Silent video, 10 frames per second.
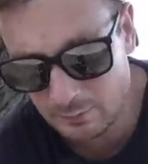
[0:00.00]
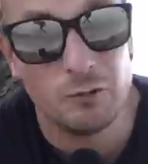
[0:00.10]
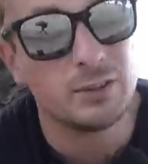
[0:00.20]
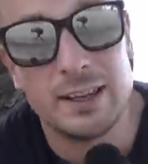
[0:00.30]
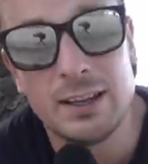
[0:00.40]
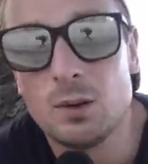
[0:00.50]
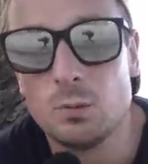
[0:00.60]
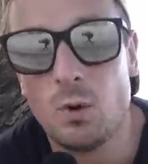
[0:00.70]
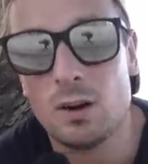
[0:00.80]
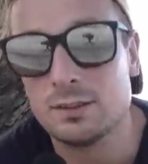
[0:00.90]
Realty
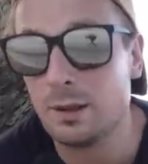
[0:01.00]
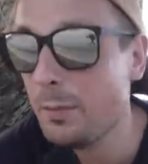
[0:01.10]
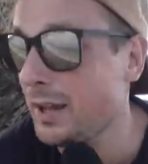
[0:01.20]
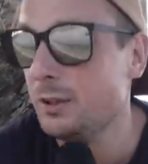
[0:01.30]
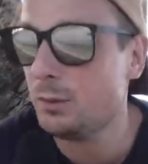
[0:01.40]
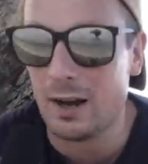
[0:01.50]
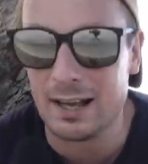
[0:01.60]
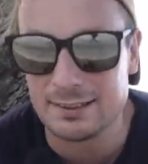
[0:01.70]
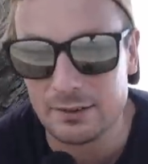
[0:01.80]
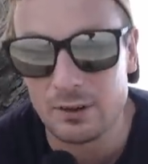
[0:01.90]
Income was dependable
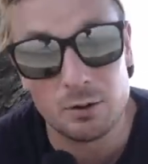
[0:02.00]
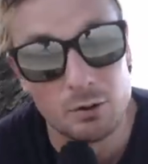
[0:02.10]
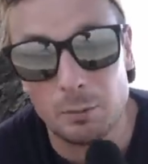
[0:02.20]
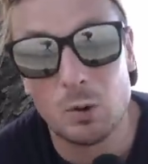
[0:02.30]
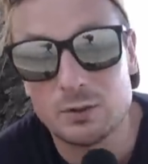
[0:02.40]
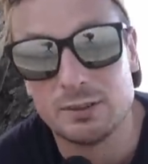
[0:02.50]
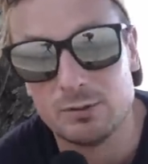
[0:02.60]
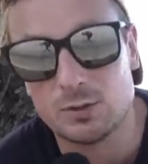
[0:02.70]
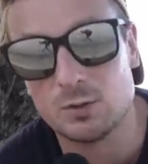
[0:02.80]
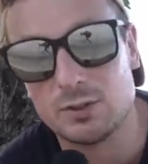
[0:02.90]
as ever, reporting
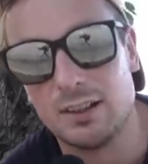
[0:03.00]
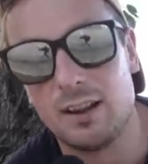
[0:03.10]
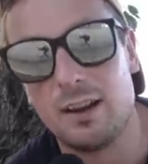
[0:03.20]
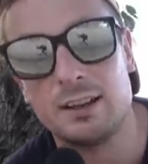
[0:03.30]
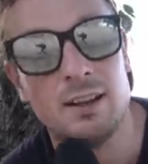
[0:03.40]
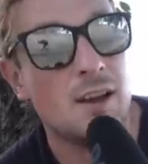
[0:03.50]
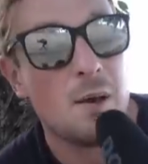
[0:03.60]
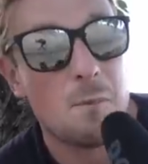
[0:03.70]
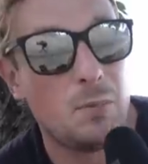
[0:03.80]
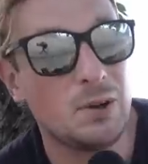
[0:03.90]
results in line,
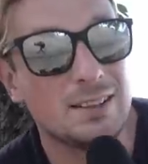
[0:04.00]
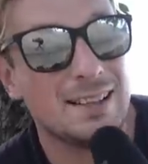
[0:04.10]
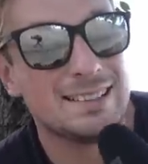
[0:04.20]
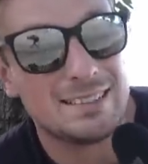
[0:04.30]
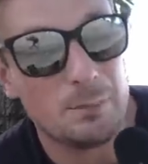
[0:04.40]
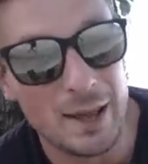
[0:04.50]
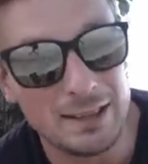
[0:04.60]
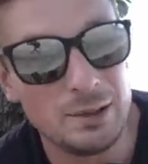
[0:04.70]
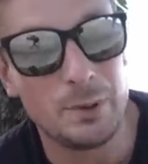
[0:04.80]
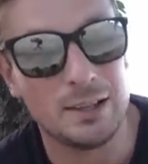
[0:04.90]
but its
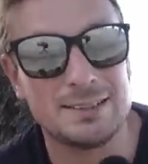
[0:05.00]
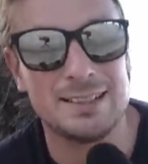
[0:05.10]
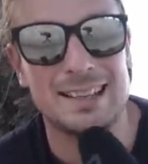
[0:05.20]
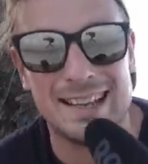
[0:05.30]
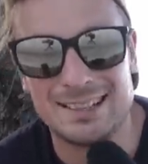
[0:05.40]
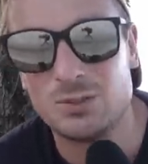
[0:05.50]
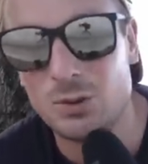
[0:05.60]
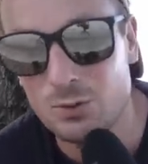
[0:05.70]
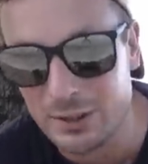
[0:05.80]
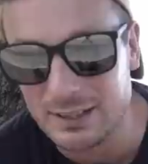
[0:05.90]
dependability isn't
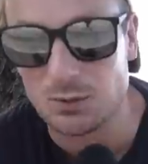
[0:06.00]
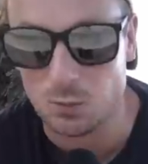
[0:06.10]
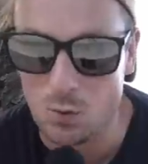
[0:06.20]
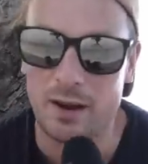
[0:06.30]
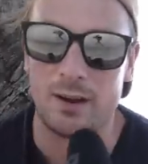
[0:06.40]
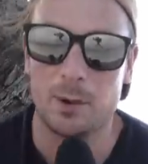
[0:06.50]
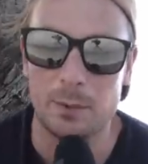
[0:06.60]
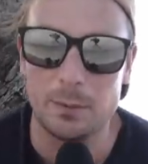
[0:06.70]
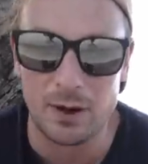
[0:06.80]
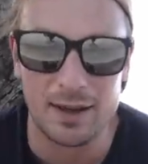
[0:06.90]
the reason why I'll
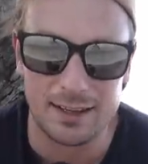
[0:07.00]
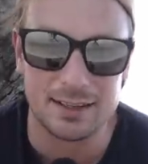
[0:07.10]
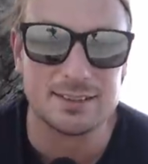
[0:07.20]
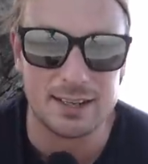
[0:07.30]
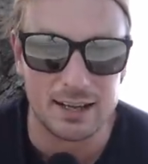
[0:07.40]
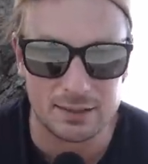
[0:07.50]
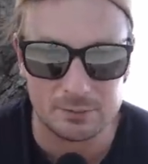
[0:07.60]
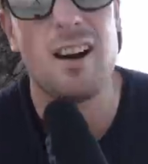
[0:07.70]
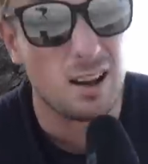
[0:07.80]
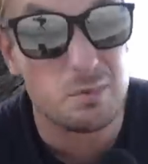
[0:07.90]
be buying it today.
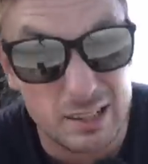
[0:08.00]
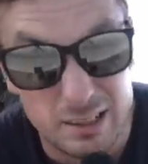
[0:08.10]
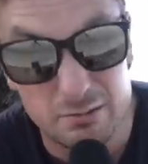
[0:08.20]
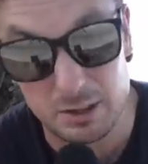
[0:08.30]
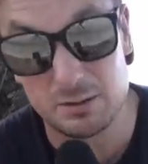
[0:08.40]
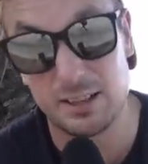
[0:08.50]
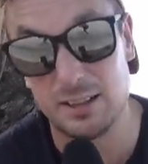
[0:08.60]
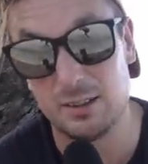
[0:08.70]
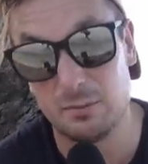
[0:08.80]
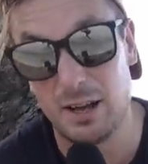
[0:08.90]
I believe Realty
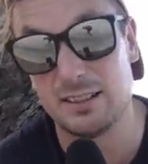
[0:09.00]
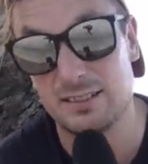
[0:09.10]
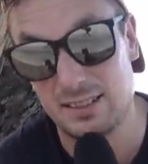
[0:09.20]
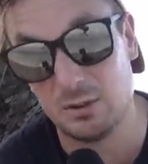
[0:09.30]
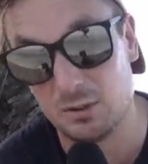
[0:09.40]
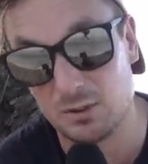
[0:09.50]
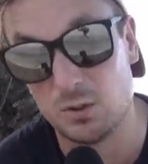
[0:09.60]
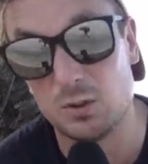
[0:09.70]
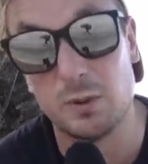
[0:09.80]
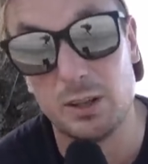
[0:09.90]
Income has secret
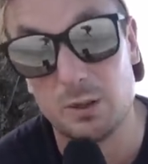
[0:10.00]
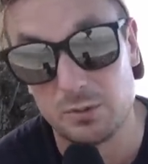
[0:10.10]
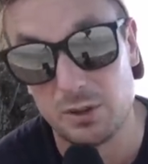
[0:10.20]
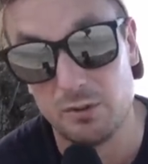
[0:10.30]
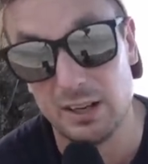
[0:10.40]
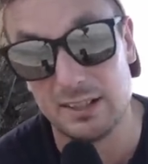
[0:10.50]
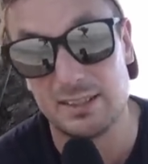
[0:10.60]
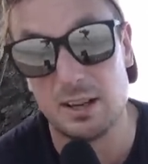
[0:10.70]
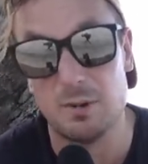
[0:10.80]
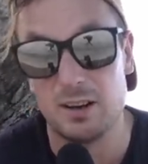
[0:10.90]
sauce when it comes to the real
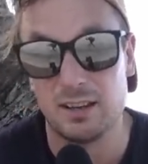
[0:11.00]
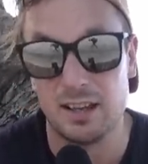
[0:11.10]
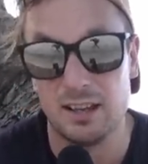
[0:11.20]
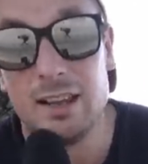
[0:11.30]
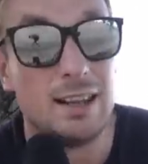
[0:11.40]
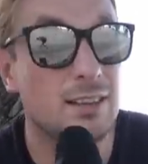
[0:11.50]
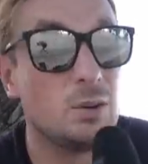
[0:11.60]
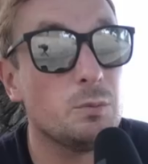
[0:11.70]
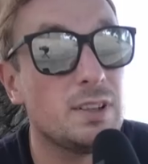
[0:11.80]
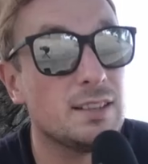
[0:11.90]
estate market. It
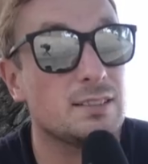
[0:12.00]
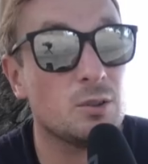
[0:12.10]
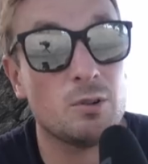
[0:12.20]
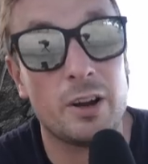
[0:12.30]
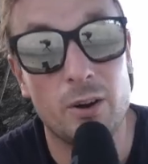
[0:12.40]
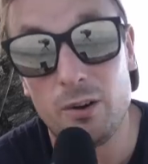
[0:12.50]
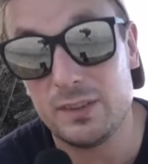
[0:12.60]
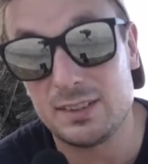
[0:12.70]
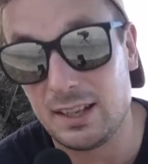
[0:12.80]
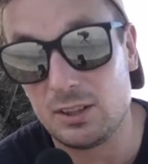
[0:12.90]
dumped its Orion
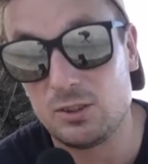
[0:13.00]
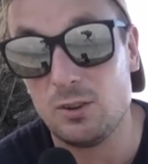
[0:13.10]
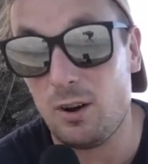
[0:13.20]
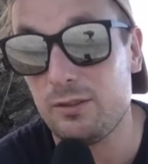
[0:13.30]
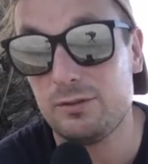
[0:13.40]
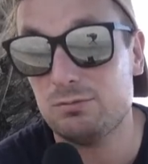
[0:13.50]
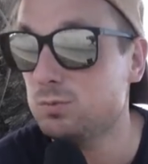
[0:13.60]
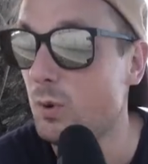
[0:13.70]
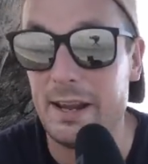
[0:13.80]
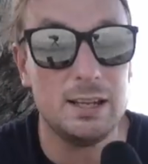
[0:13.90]
office section off
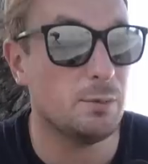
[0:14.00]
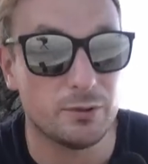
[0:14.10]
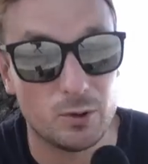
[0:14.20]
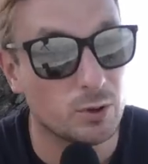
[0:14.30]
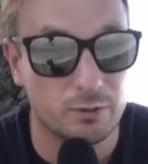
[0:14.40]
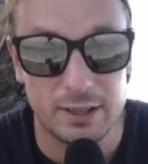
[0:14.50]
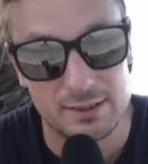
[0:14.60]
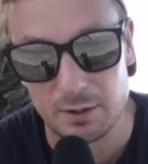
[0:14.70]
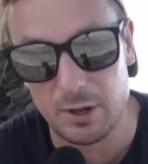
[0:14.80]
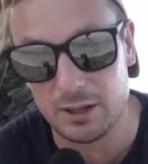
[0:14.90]
way before the rest
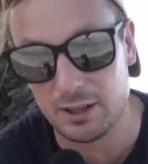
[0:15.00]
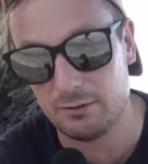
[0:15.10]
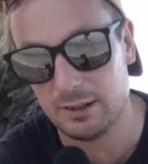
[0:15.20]
of the market